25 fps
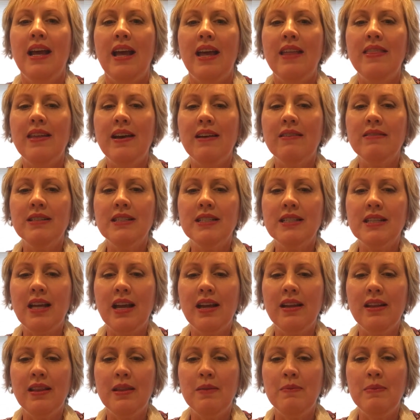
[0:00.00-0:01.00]
And that was
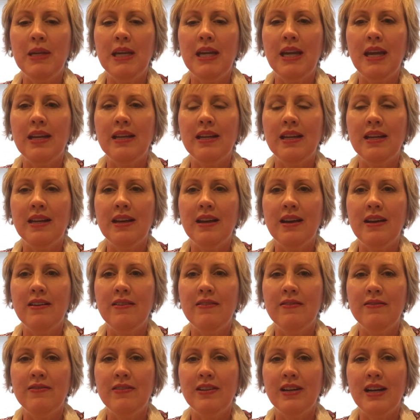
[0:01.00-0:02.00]
kind of the beginning
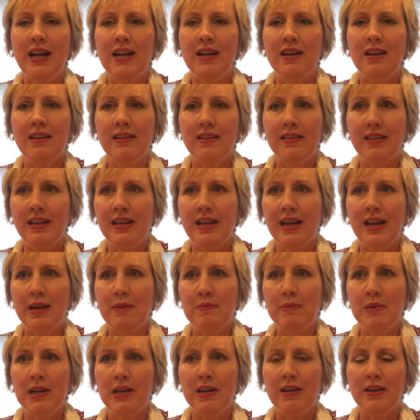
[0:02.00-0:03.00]
of what I call the
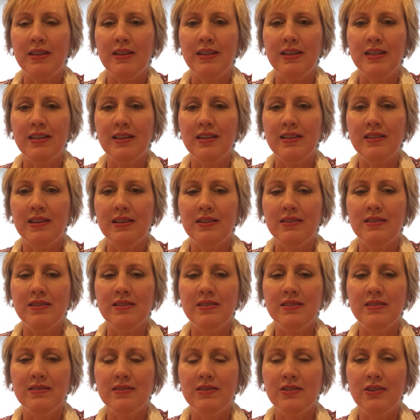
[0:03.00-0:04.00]
nightmare and the
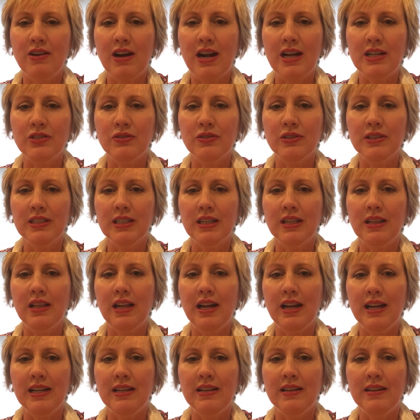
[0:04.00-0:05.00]
gradual
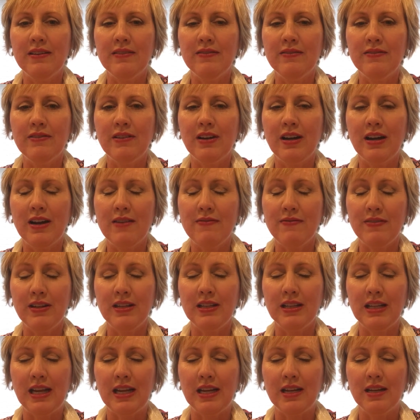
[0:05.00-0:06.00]
decline of where I
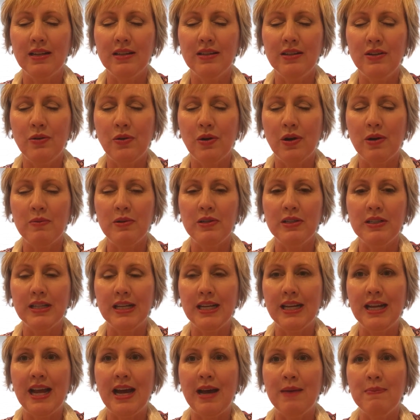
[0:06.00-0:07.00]
felt like normal
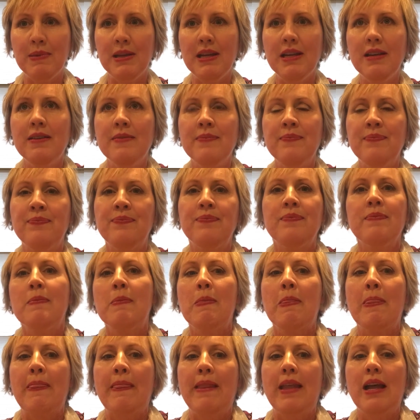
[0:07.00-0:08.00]
and happy.
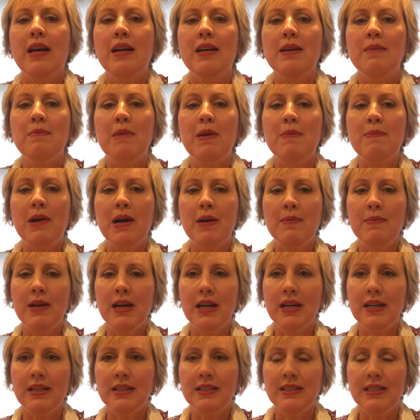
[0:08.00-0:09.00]
My mom
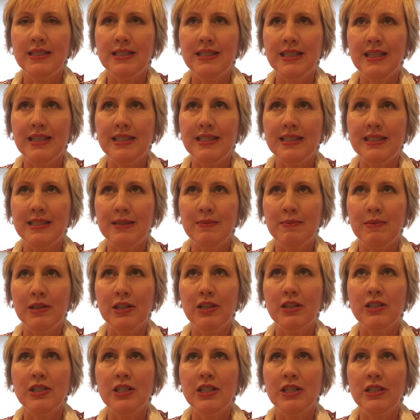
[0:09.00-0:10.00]
had a disease
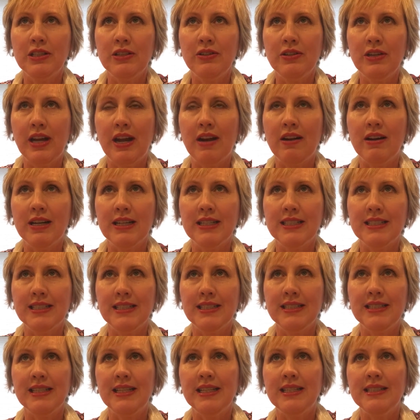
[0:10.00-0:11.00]
similar to Lou Gehrig's
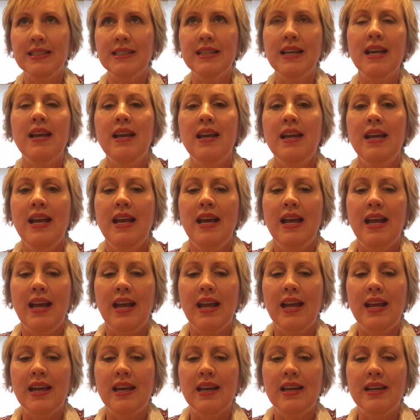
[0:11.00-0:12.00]
disease,
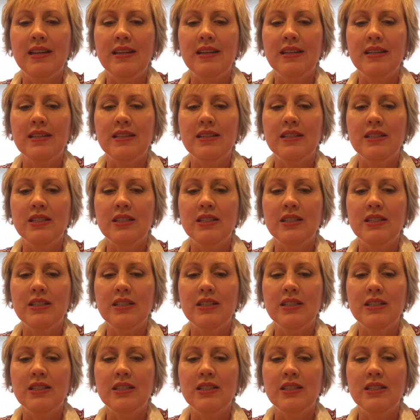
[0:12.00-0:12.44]
and